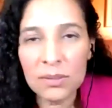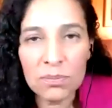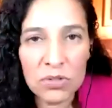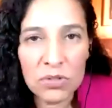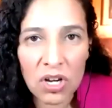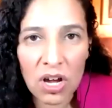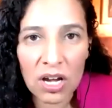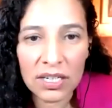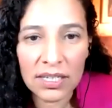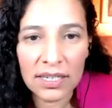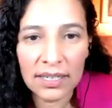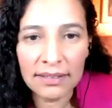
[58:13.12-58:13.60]

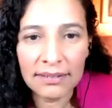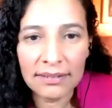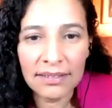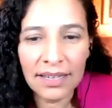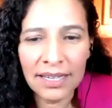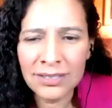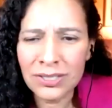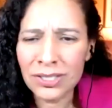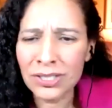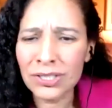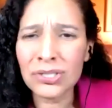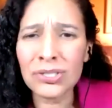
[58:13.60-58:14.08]
talking
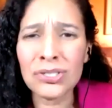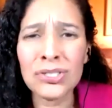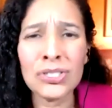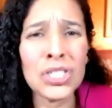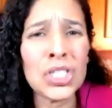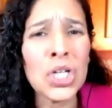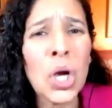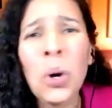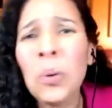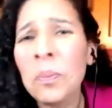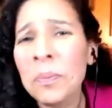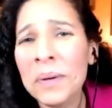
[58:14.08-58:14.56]
and just
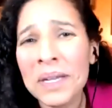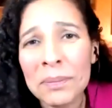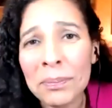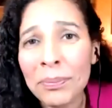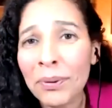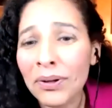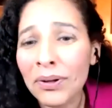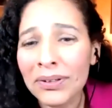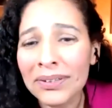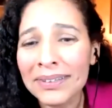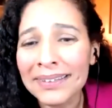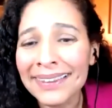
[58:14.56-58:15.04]
show
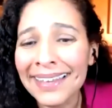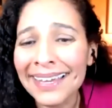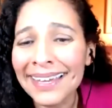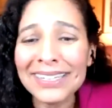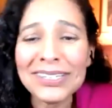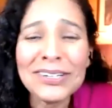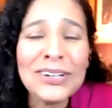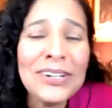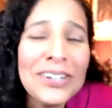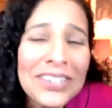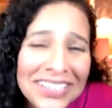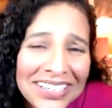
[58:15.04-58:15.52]
people that
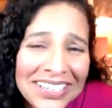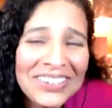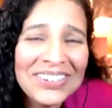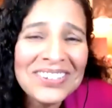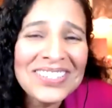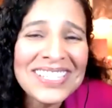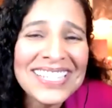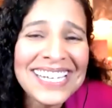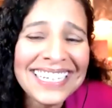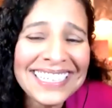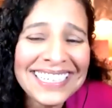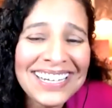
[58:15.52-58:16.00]
you're
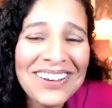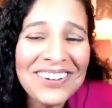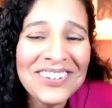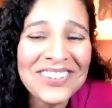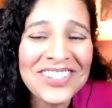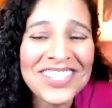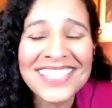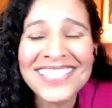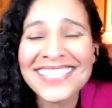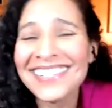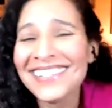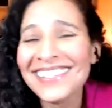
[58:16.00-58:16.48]
using
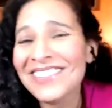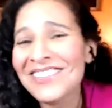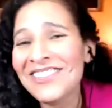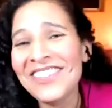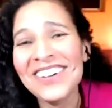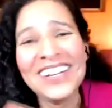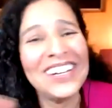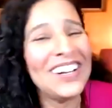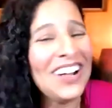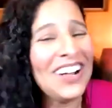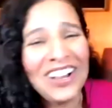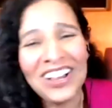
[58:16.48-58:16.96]
notes
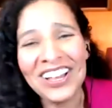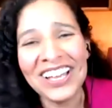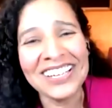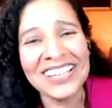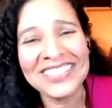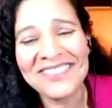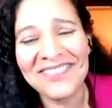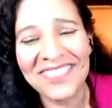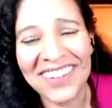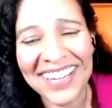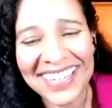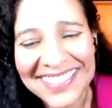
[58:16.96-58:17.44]
when all
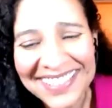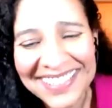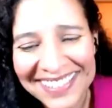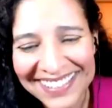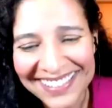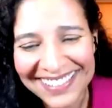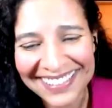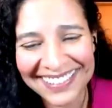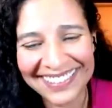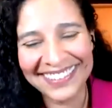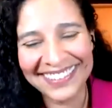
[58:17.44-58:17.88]
else fails.